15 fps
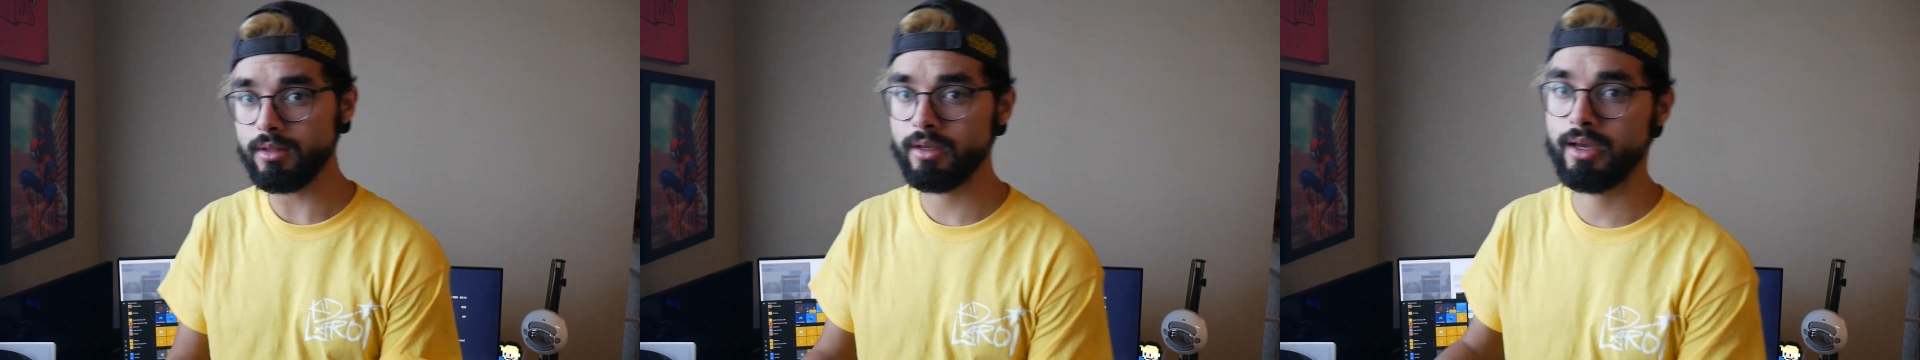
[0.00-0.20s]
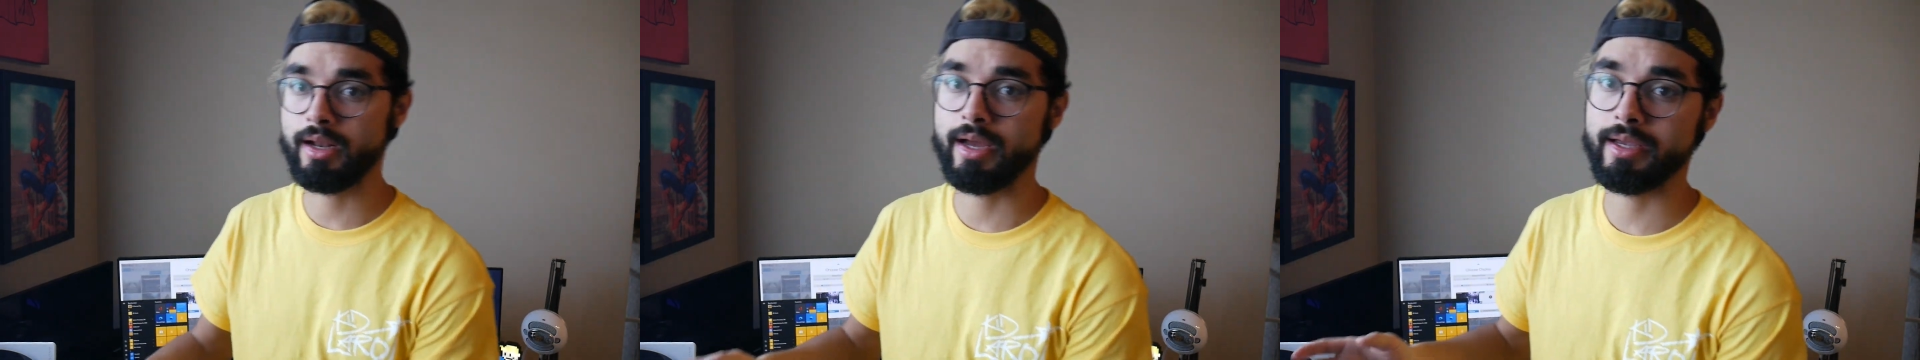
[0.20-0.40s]

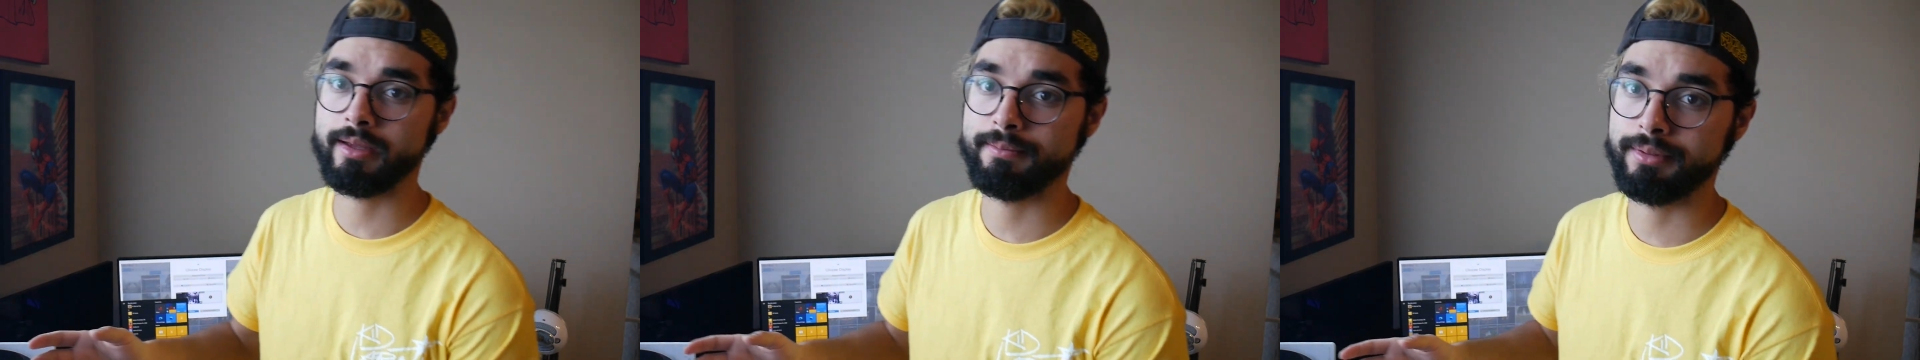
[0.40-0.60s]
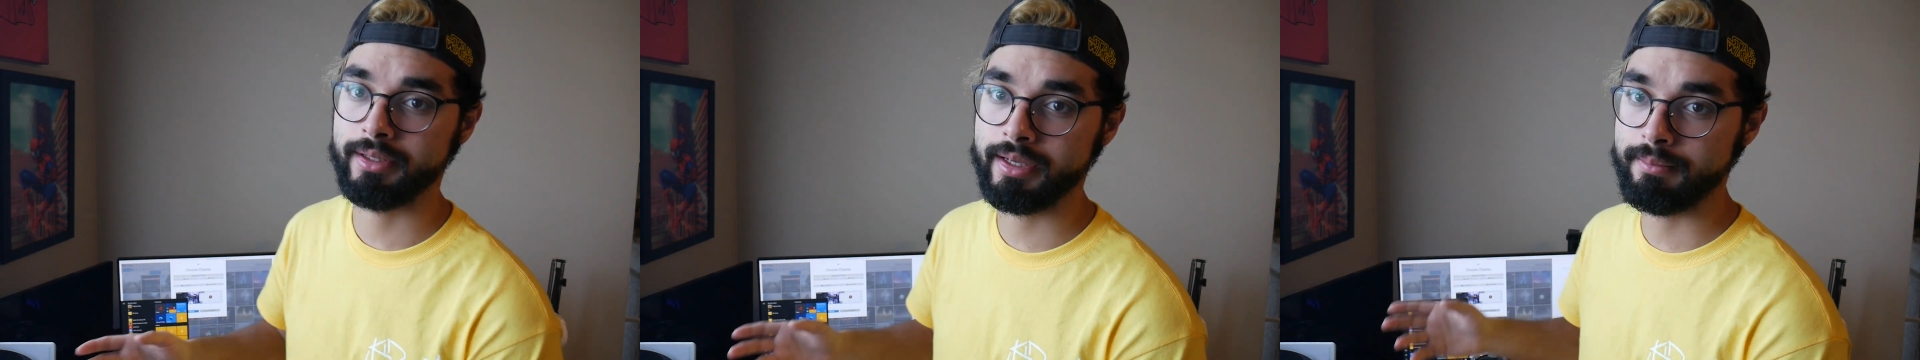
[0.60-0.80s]
and I
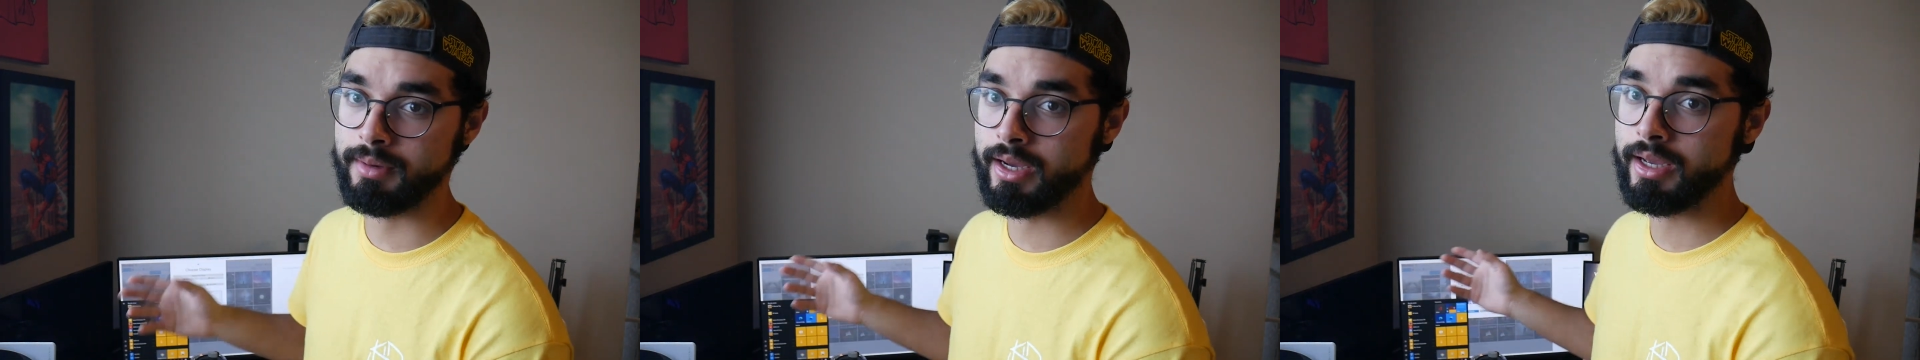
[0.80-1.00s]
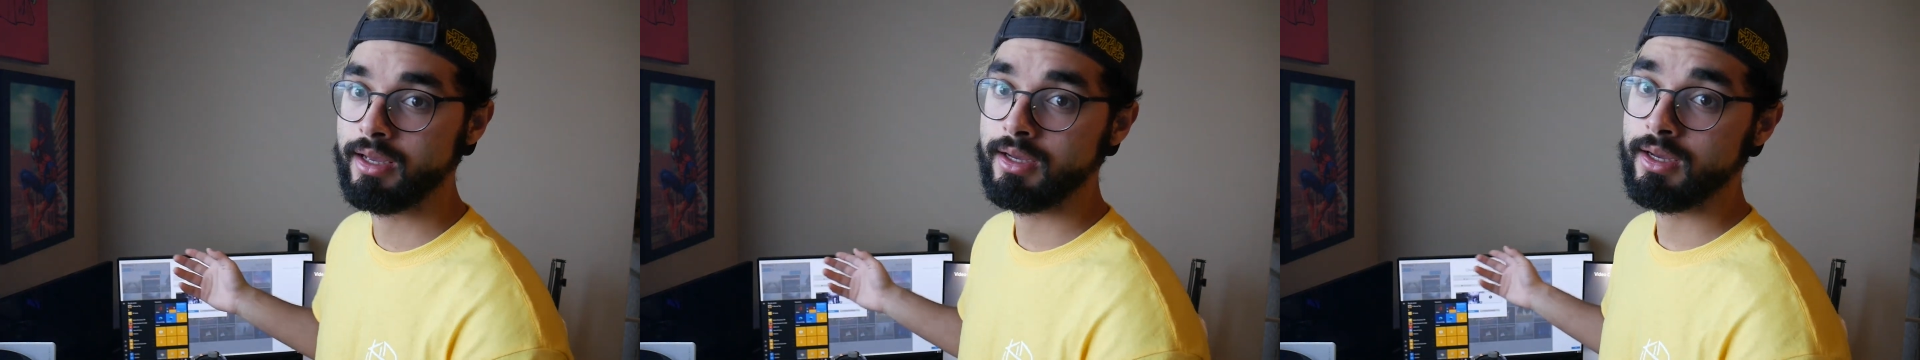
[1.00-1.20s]
can play
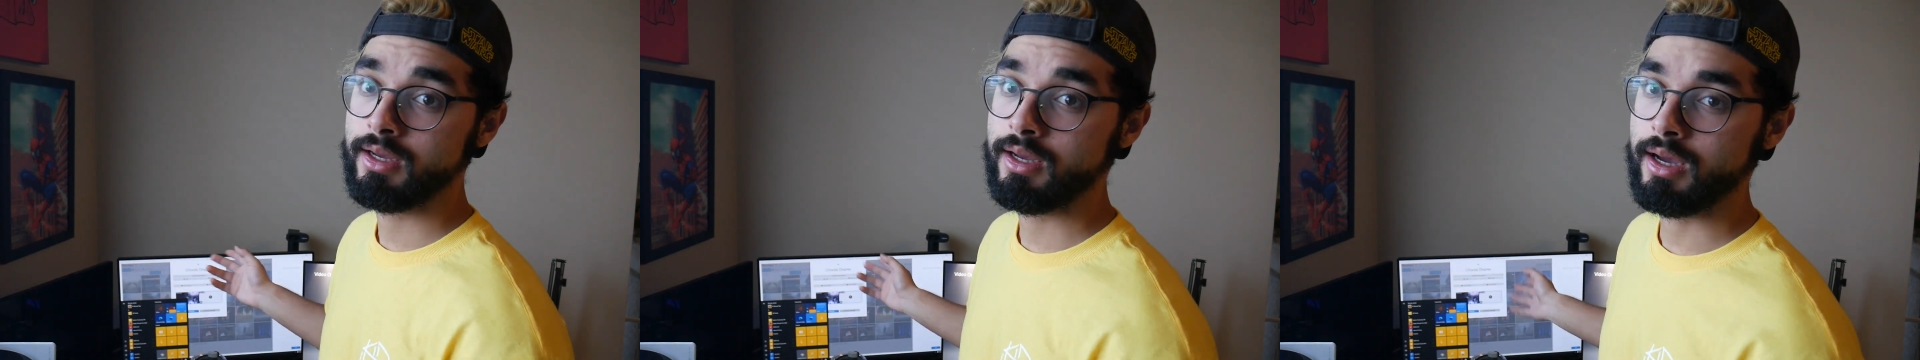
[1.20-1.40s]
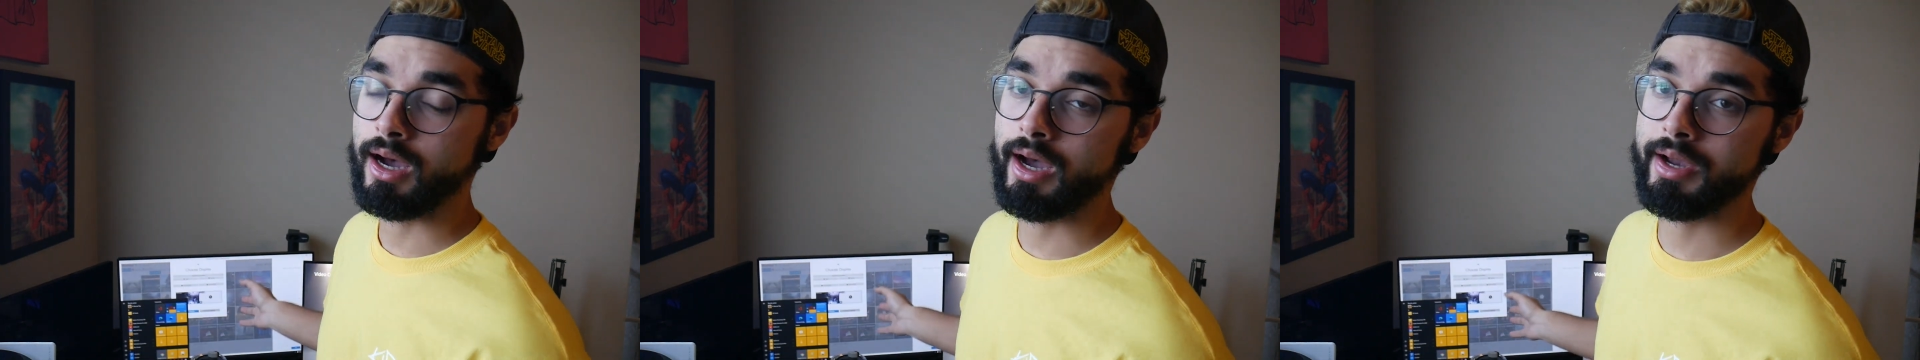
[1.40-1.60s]
my
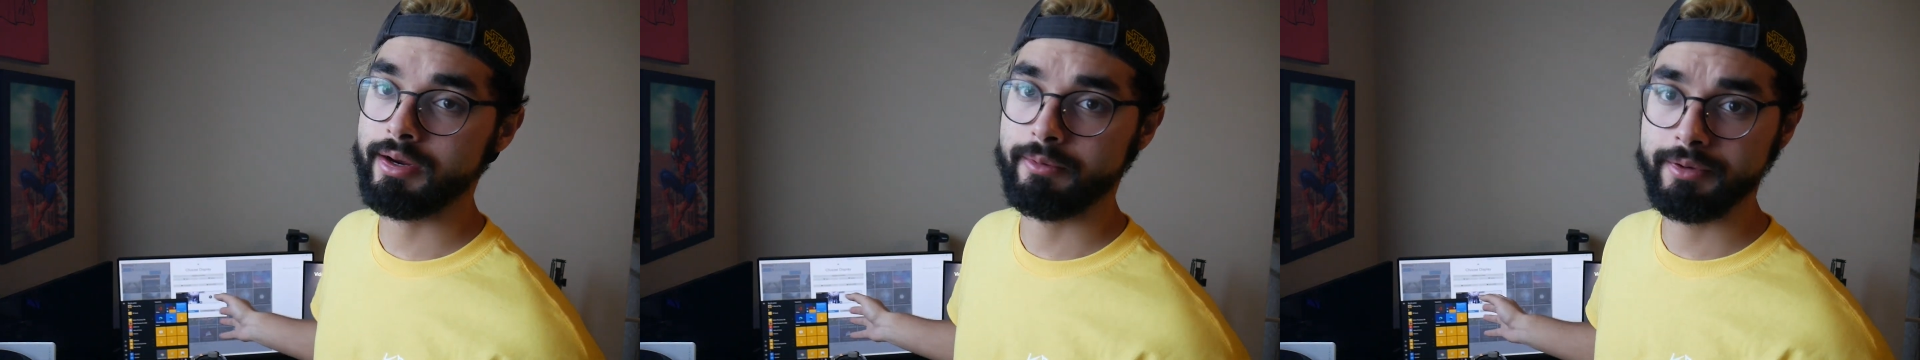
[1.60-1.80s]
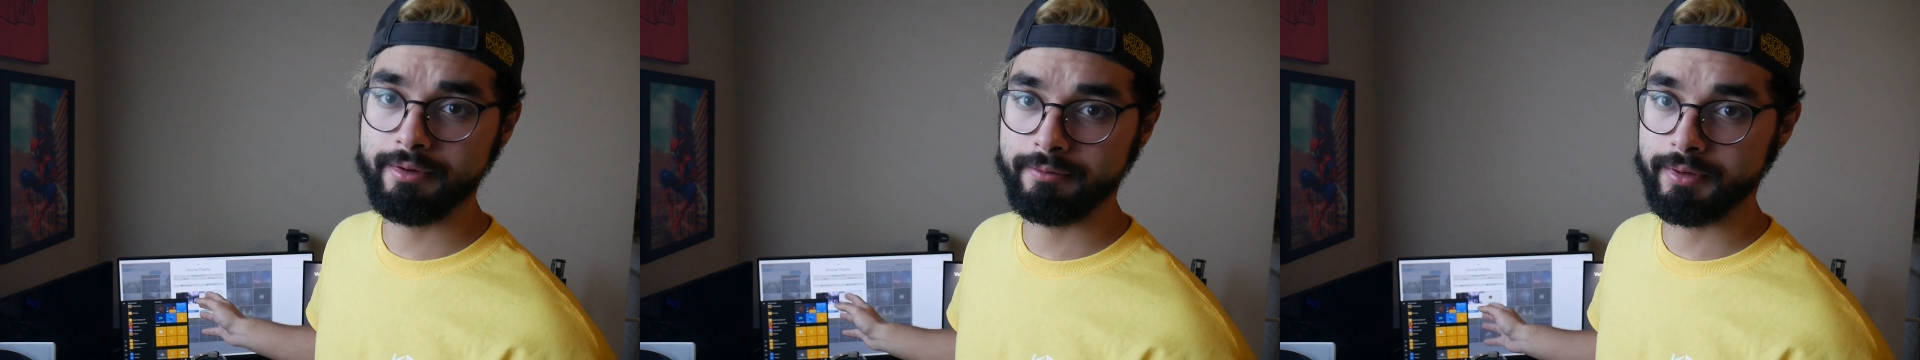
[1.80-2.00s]

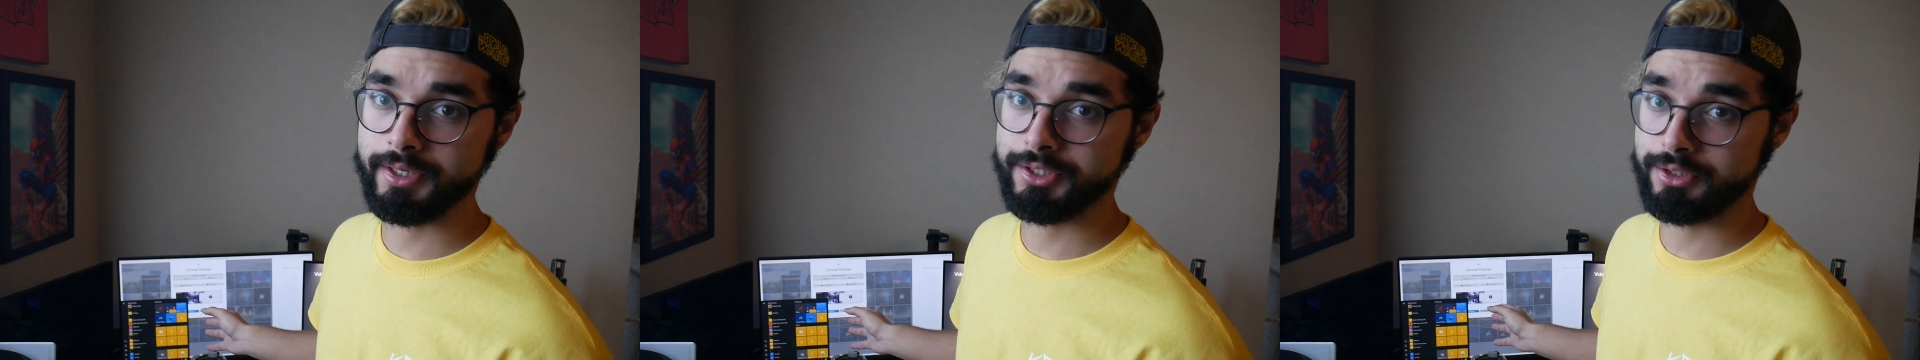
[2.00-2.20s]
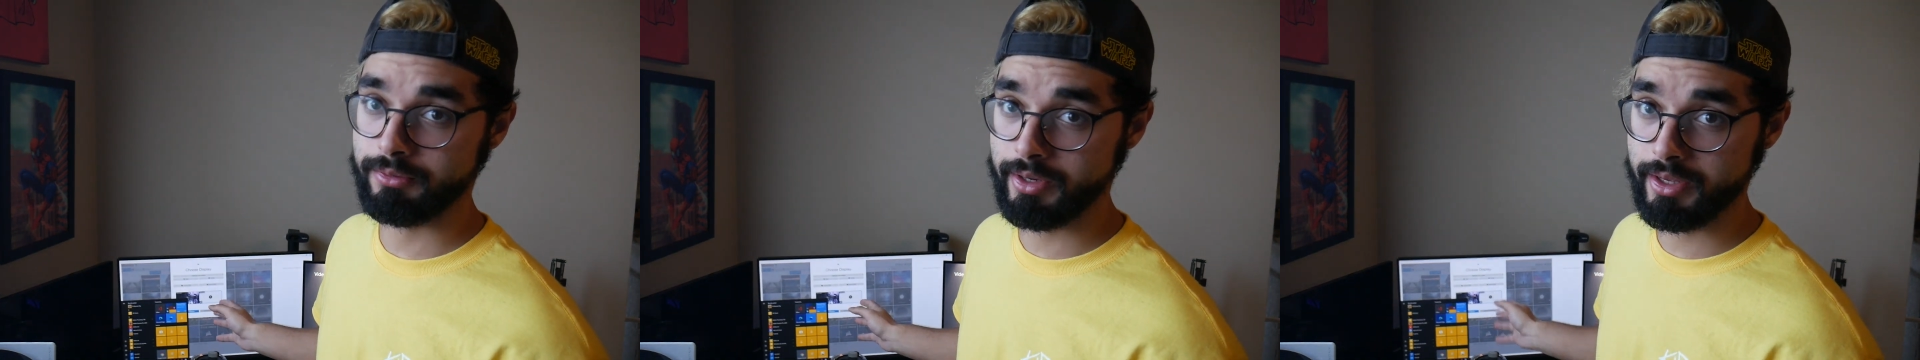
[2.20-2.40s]
higher
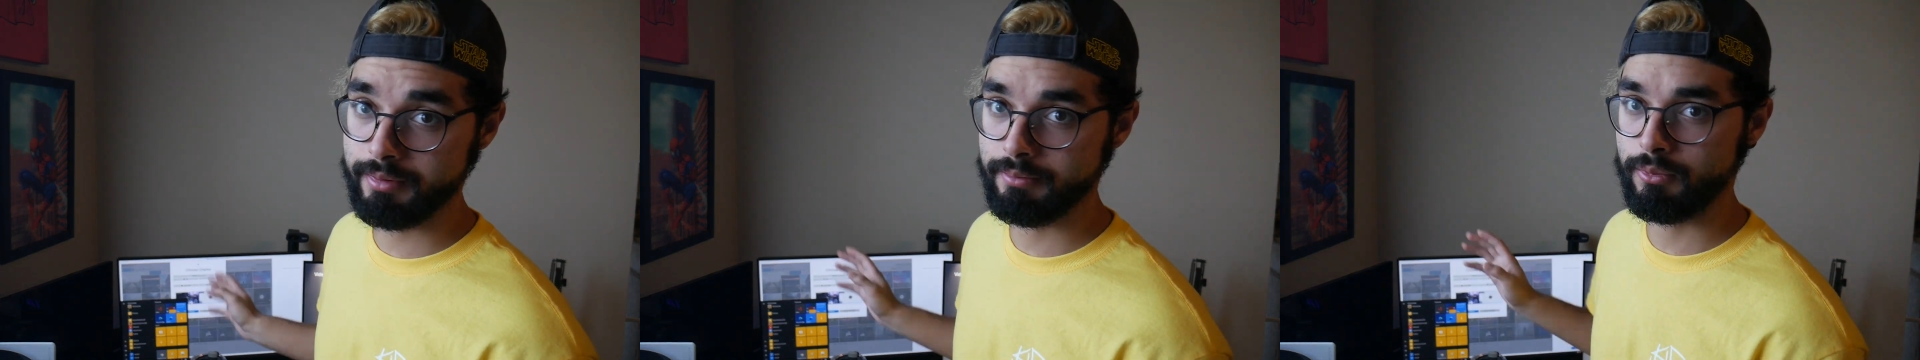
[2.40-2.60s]
refresh rate,